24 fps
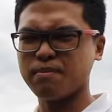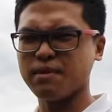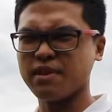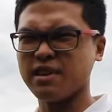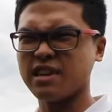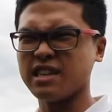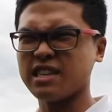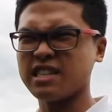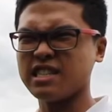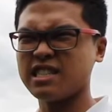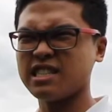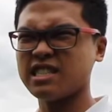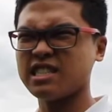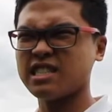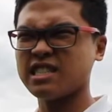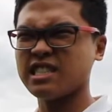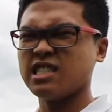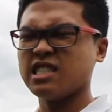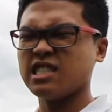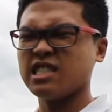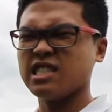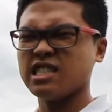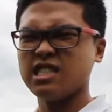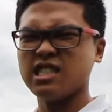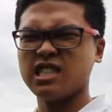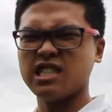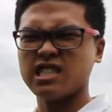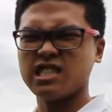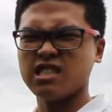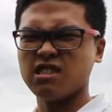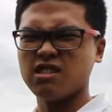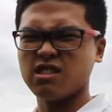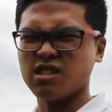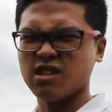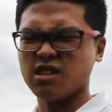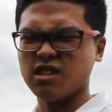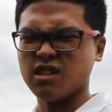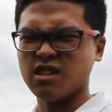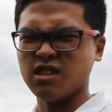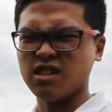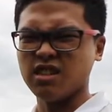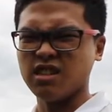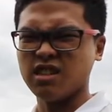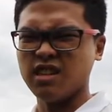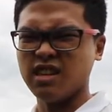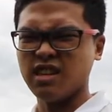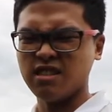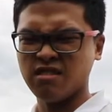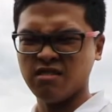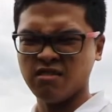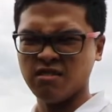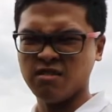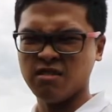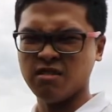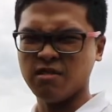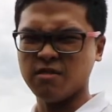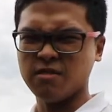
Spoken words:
but it doesn't look good. I don't